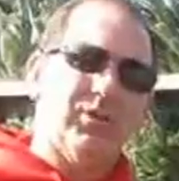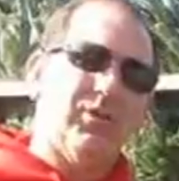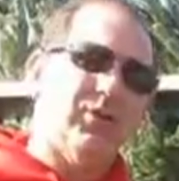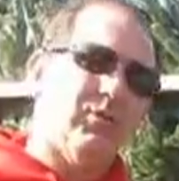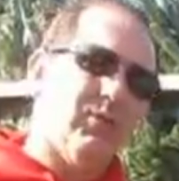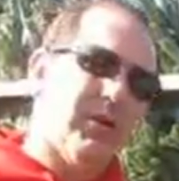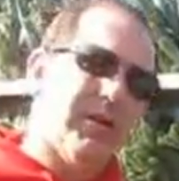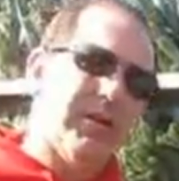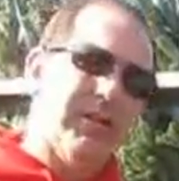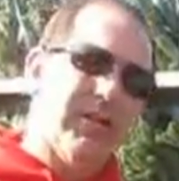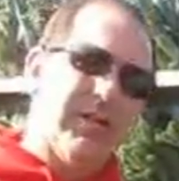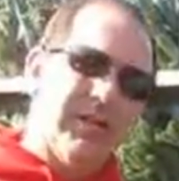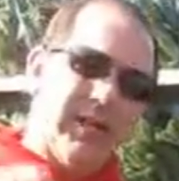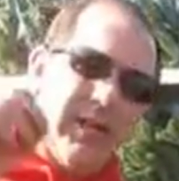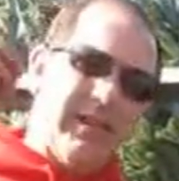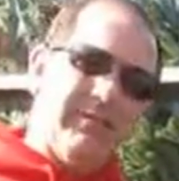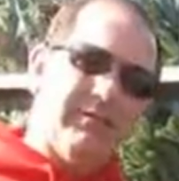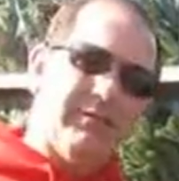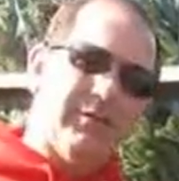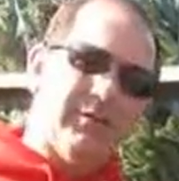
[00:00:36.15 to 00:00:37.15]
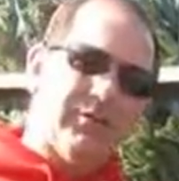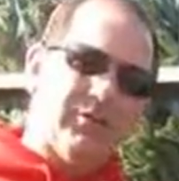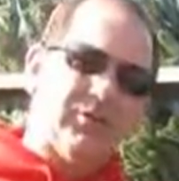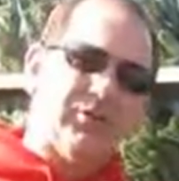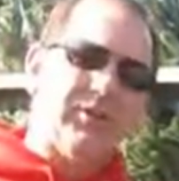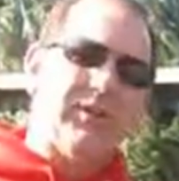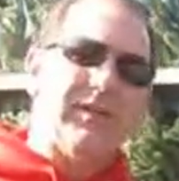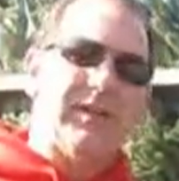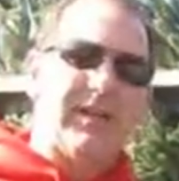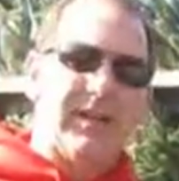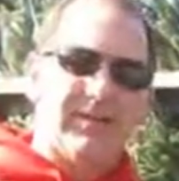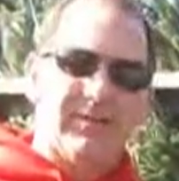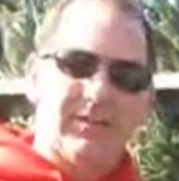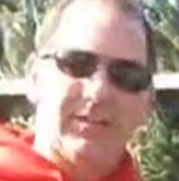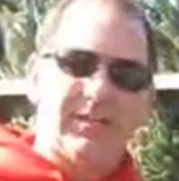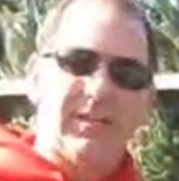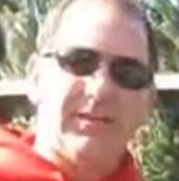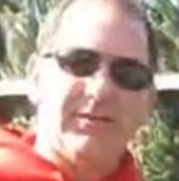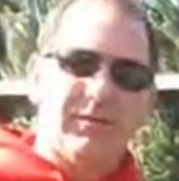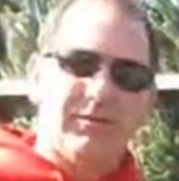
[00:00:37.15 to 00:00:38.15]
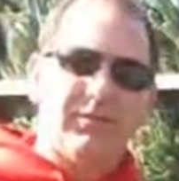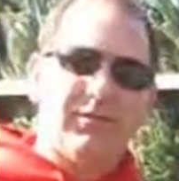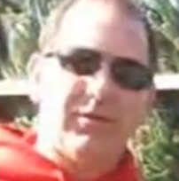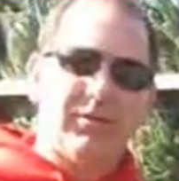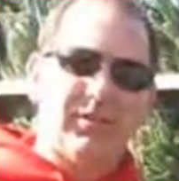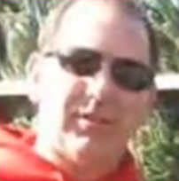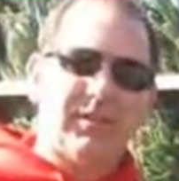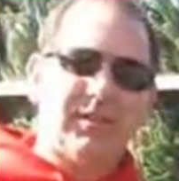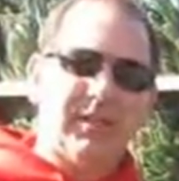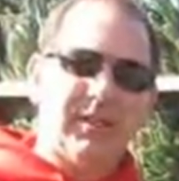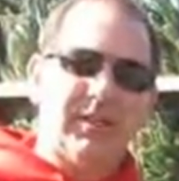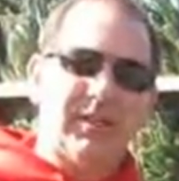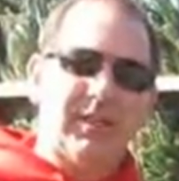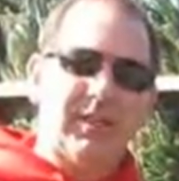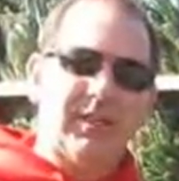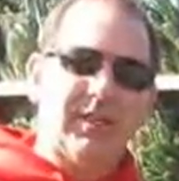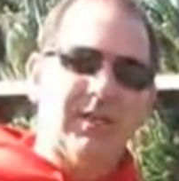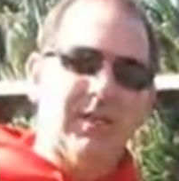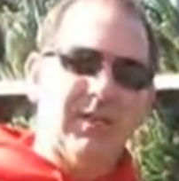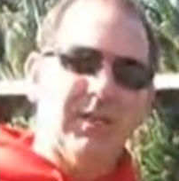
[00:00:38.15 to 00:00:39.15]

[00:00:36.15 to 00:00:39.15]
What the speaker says: You don't want to get an 8-foot tree and have a 7-foot ceiling.